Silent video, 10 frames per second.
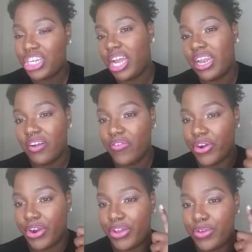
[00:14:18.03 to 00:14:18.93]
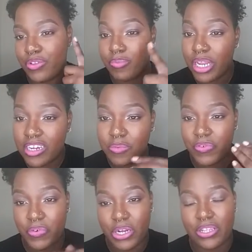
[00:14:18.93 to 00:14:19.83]
She had never used blush
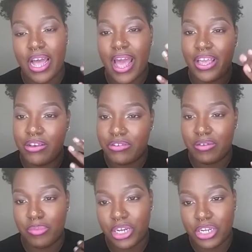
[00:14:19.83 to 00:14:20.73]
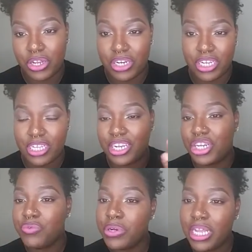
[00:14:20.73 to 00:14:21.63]
before, so I had used some blush on it. She said
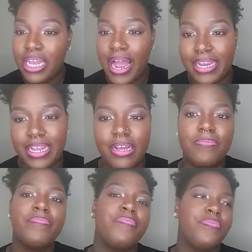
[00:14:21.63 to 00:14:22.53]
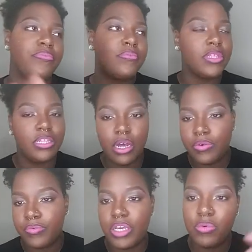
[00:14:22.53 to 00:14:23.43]
she really liked it.
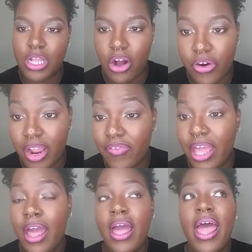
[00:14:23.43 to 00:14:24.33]
So it was all gravy.